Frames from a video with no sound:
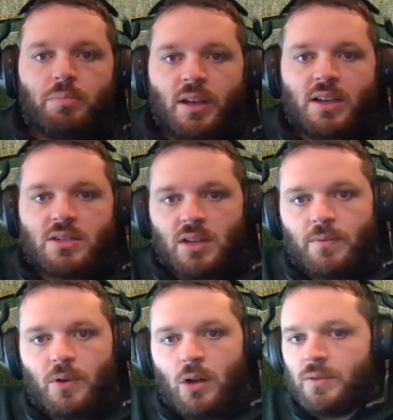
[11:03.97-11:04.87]
plays
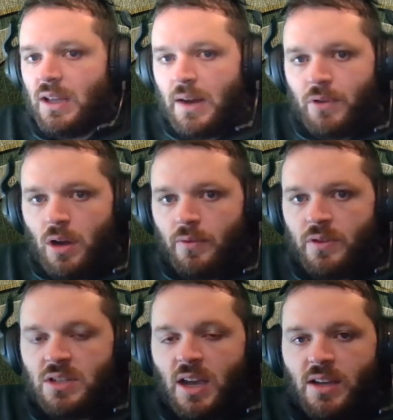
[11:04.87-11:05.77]
involved like every
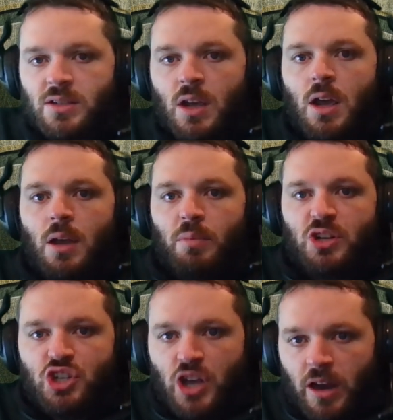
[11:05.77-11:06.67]
offense has, but
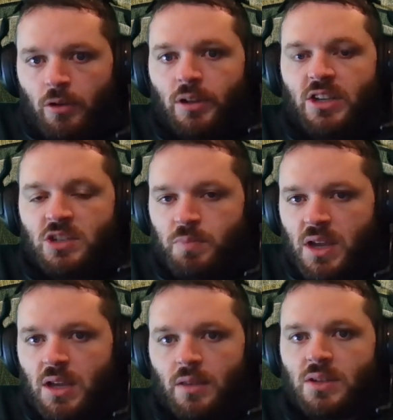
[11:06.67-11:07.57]
generally
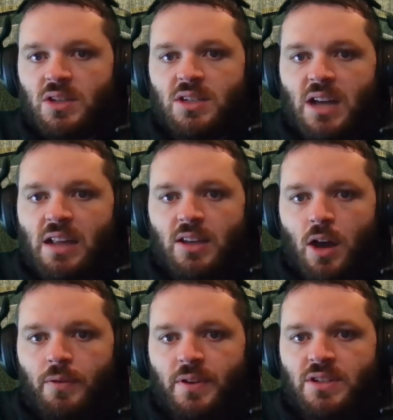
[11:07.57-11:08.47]
speaking, this is not the
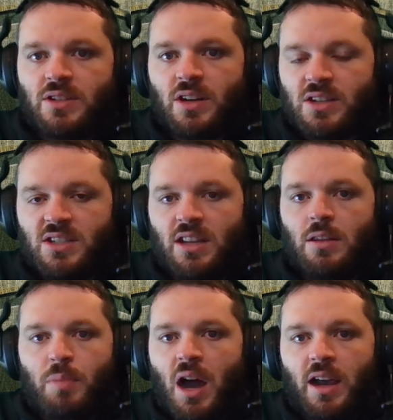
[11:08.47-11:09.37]
offense that's going to sit in
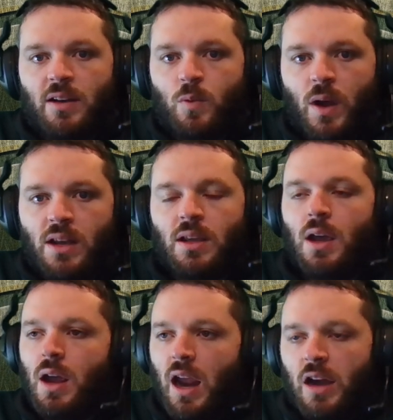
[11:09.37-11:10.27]
the pocket and wait.
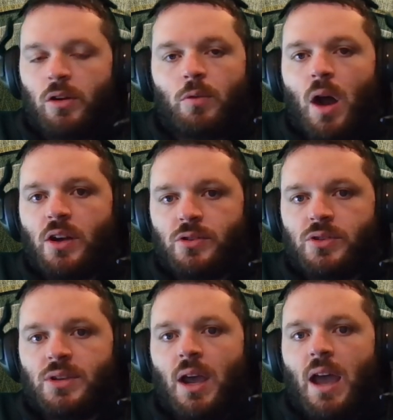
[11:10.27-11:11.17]
Aaron
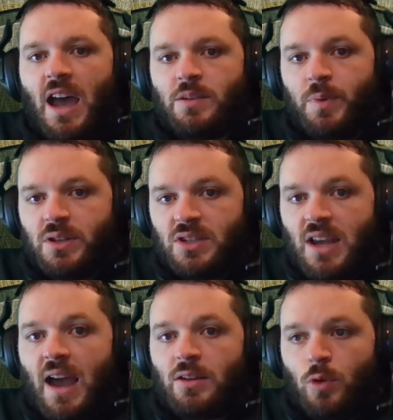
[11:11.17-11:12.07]
Rodgers has been
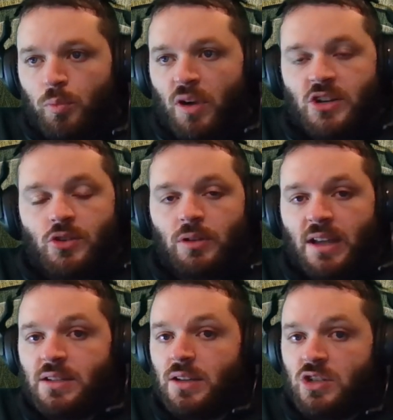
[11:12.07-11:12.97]
sacked or pressured
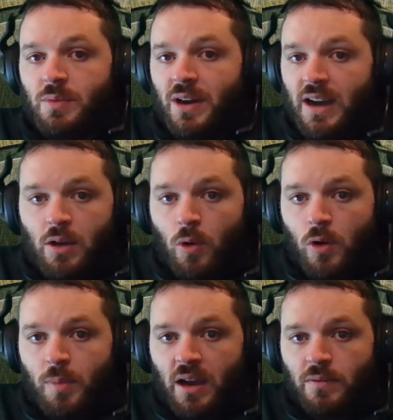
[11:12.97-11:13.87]
less than just about any
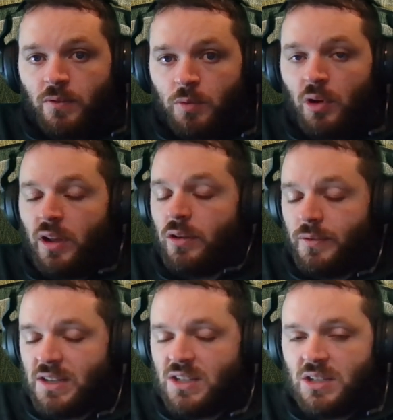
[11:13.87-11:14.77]
quarterback in football. I don't know if
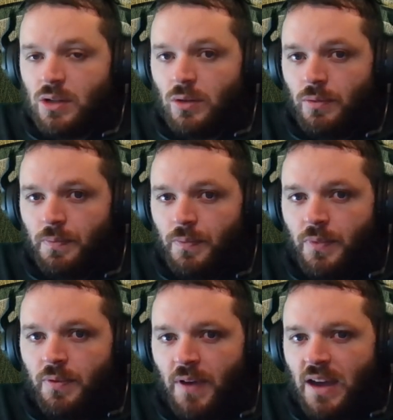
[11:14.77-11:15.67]
that's still
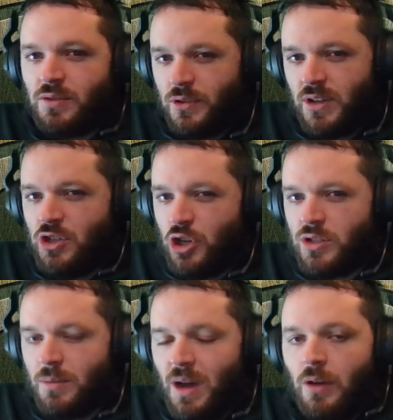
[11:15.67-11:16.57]
the facts, so I'll say
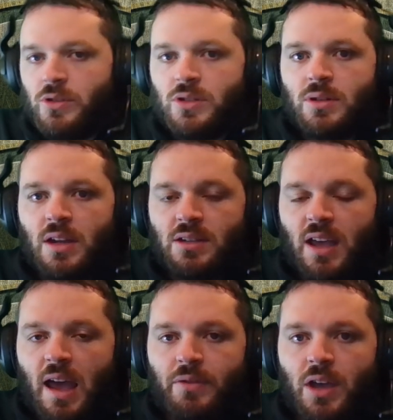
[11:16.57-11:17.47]
just about, just as a
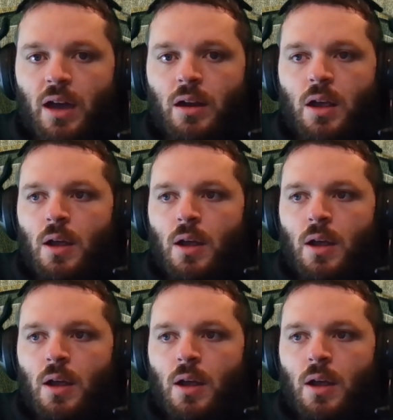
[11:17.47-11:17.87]
caveat.